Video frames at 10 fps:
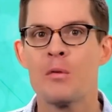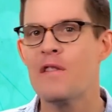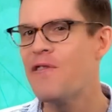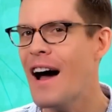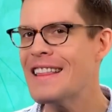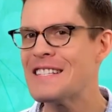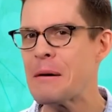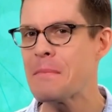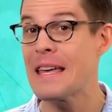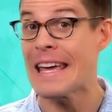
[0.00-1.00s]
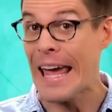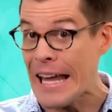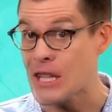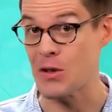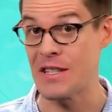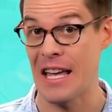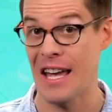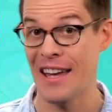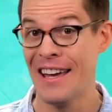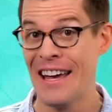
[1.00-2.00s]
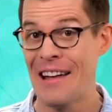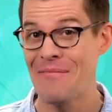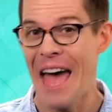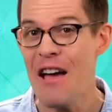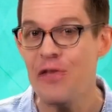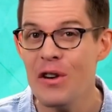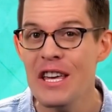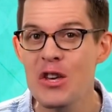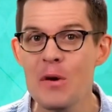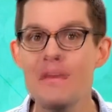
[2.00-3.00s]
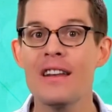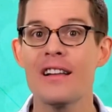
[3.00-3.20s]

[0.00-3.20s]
we find something interesting. Every human